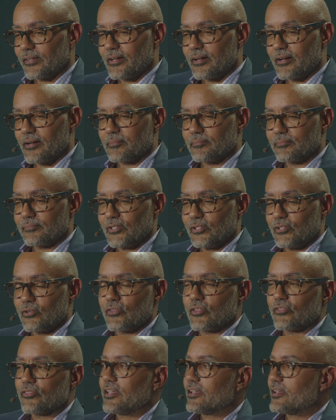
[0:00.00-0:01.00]

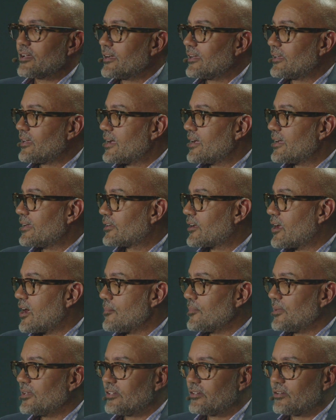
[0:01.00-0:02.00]
The thing I had
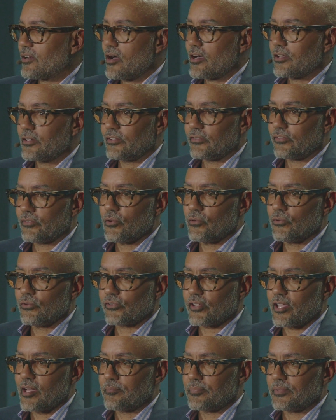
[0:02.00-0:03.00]
commented on is those
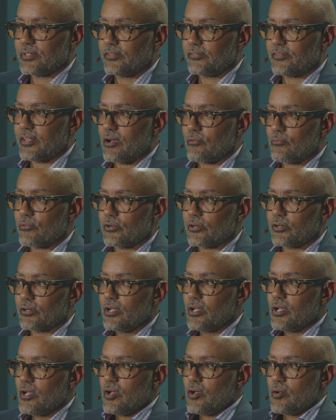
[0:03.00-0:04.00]
companies that were
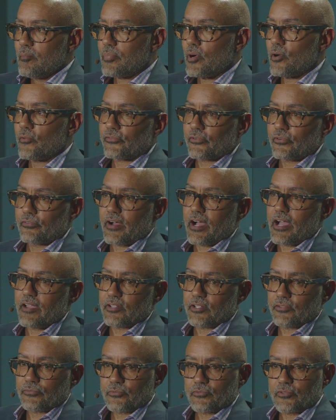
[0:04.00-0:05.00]
both
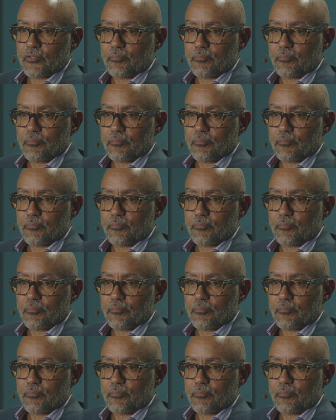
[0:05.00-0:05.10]
surviving through the